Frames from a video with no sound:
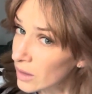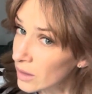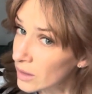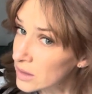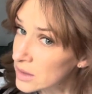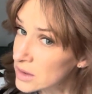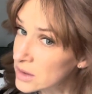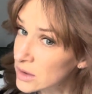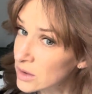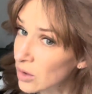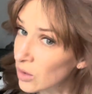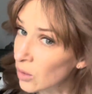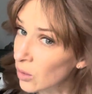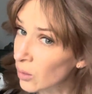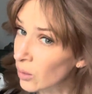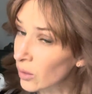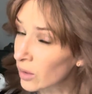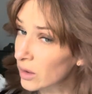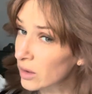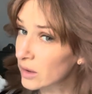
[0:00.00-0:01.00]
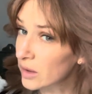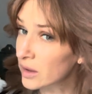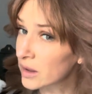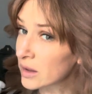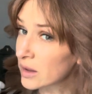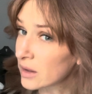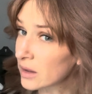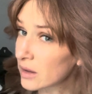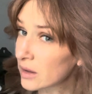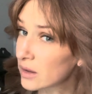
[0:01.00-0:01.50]
So
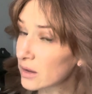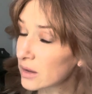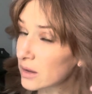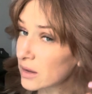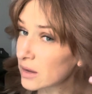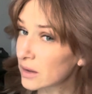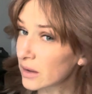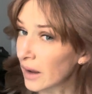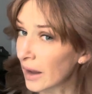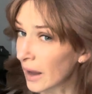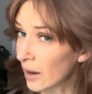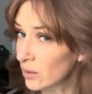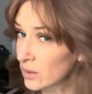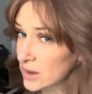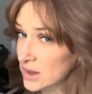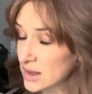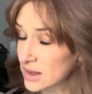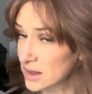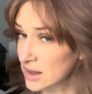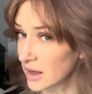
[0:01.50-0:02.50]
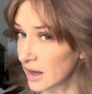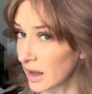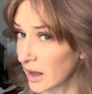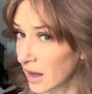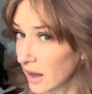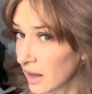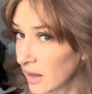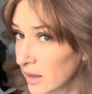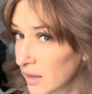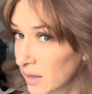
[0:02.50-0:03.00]
I would
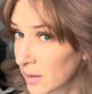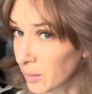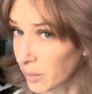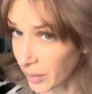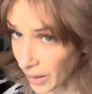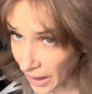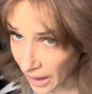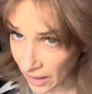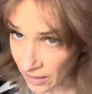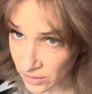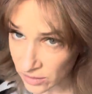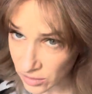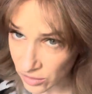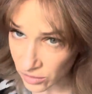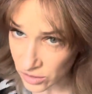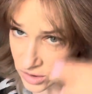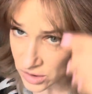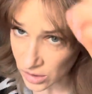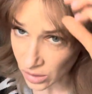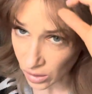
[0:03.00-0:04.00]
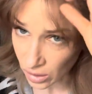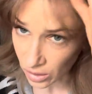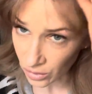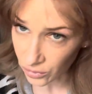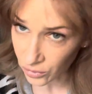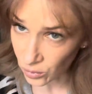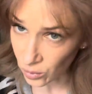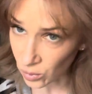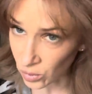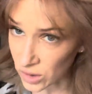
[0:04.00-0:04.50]
say the best
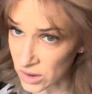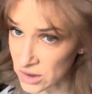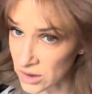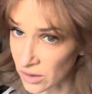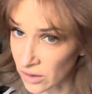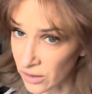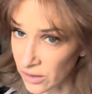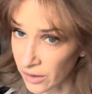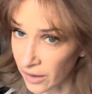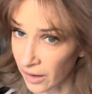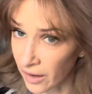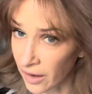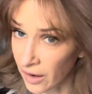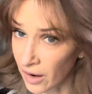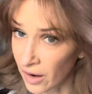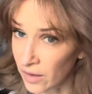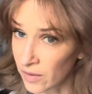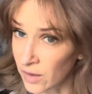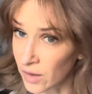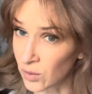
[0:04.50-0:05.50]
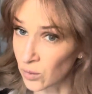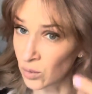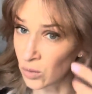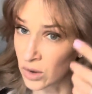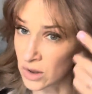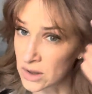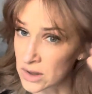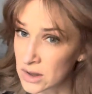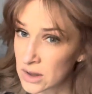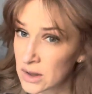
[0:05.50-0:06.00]
result was on the hair that
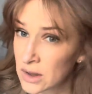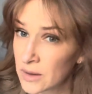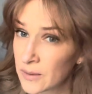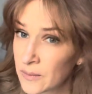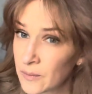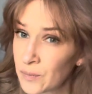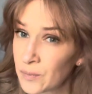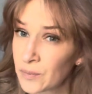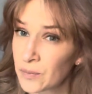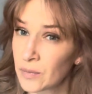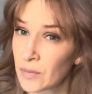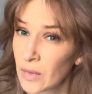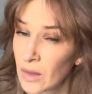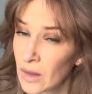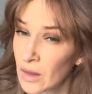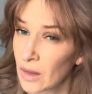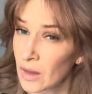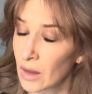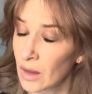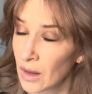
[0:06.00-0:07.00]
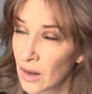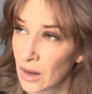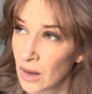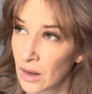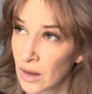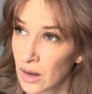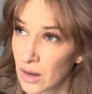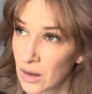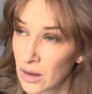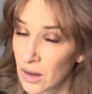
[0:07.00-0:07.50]
was,
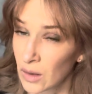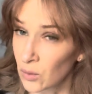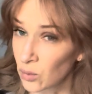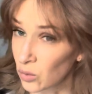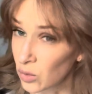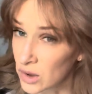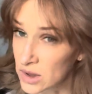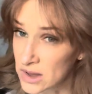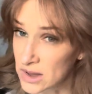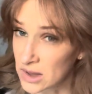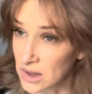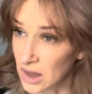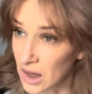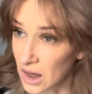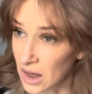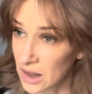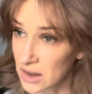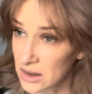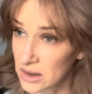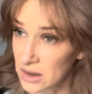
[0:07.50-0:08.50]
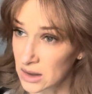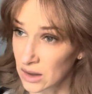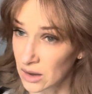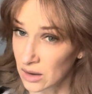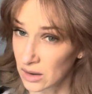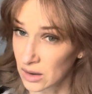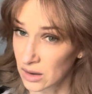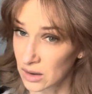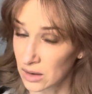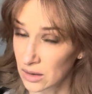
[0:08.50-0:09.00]
it was not
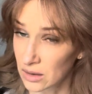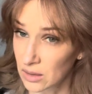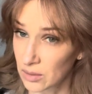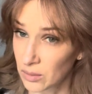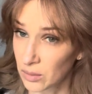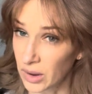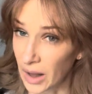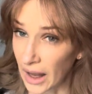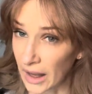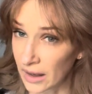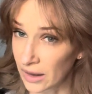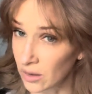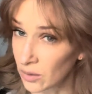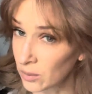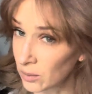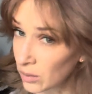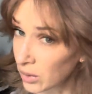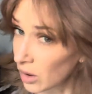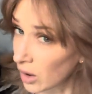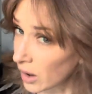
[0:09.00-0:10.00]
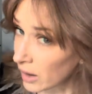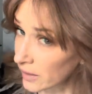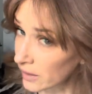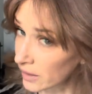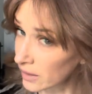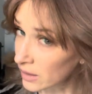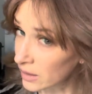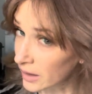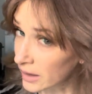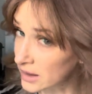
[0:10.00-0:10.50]
platinum blonde,
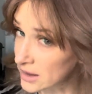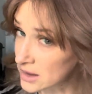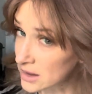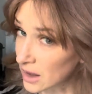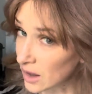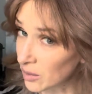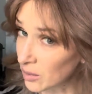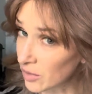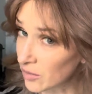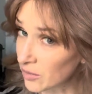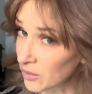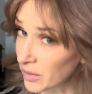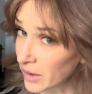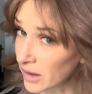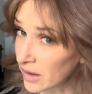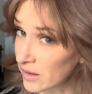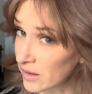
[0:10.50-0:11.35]
like some of my